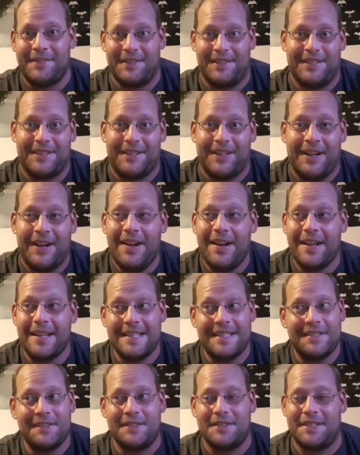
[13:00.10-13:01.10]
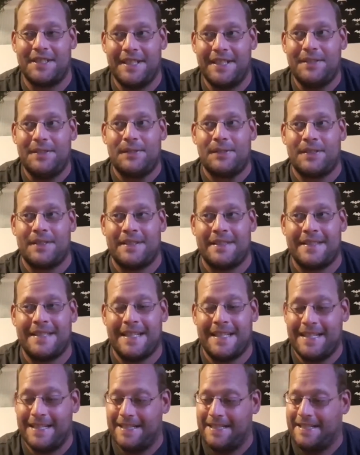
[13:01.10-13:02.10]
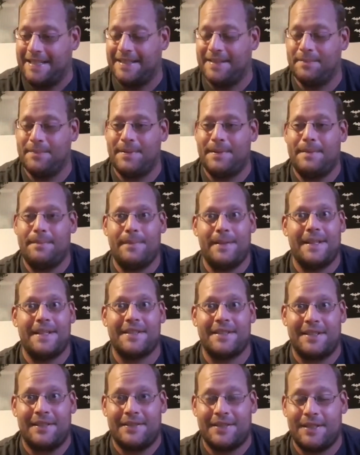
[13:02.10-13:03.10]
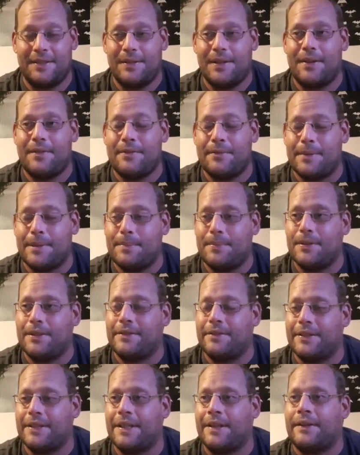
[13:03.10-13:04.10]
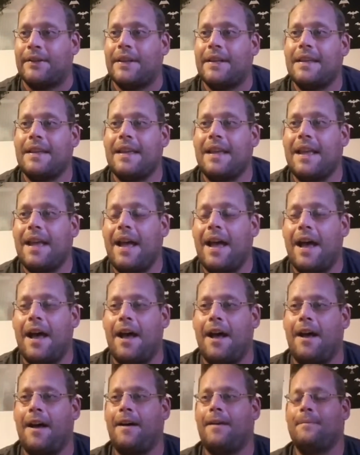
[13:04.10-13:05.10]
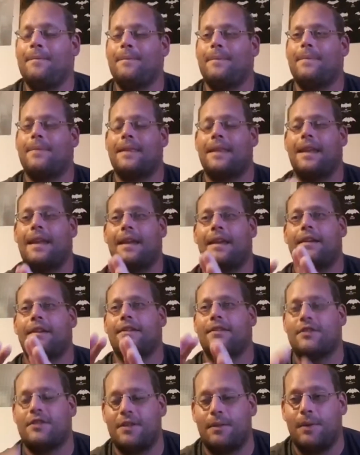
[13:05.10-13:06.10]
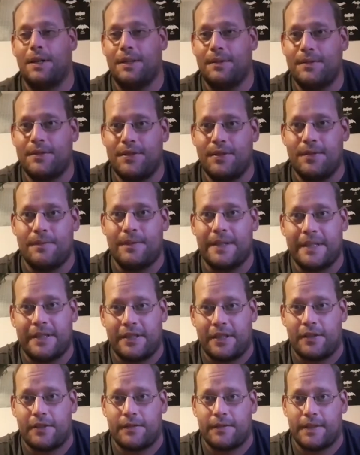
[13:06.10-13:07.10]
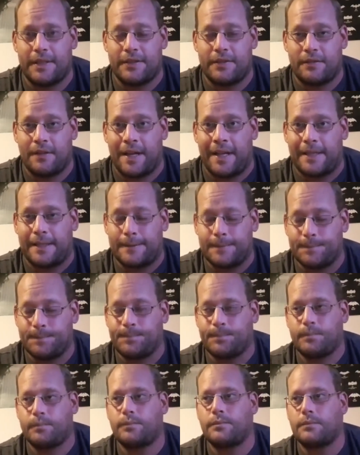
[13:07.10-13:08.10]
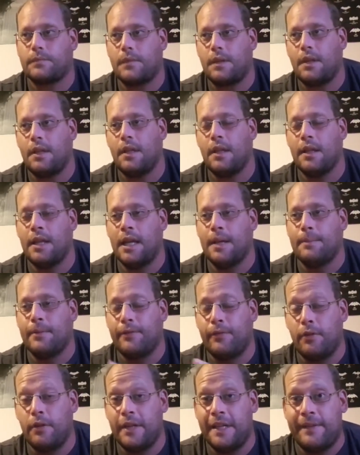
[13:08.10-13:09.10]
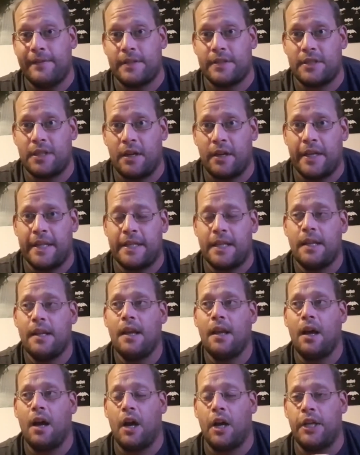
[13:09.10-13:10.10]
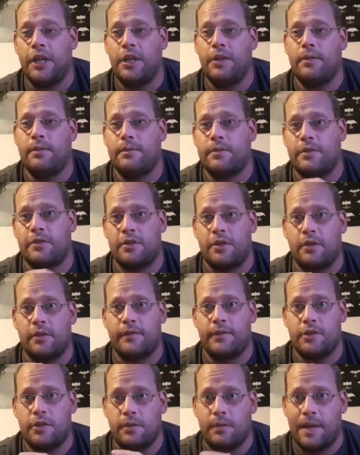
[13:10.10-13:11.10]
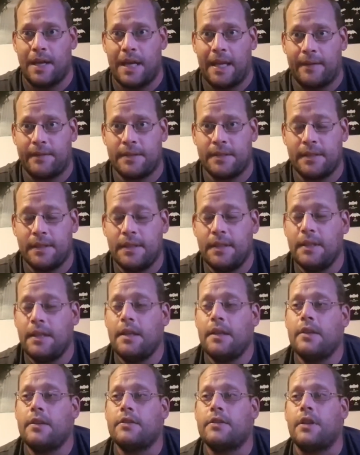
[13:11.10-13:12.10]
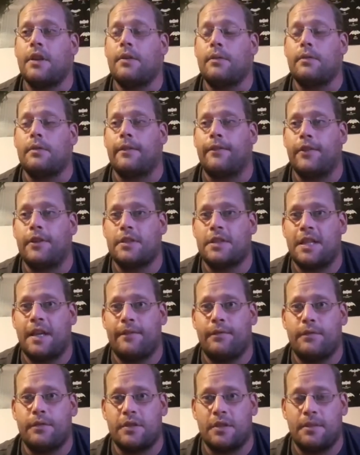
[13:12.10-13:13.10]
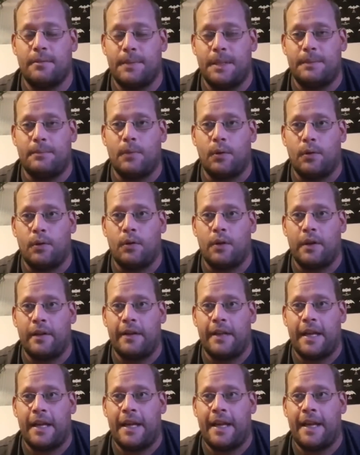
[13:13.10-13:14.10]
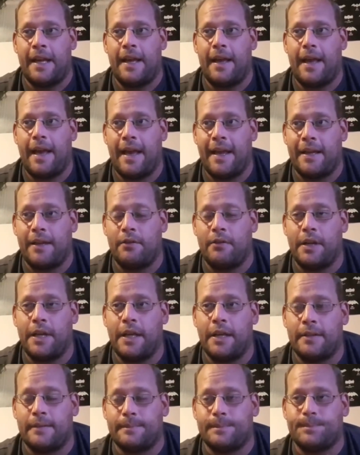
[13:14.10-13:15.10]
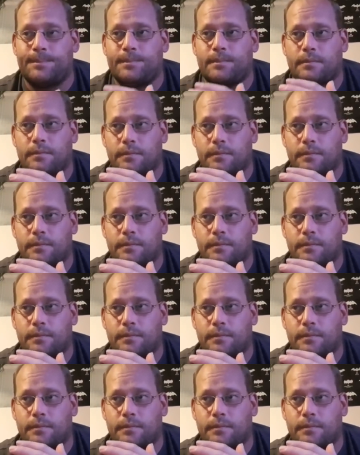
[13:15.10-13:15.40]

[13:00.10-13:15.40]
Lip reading: But well, I still got chills and tingling bits still going through my body right now. So when I was doing the research for this track, before it even started, I knew it was a song of two halves. So the first half was going to be more angrier,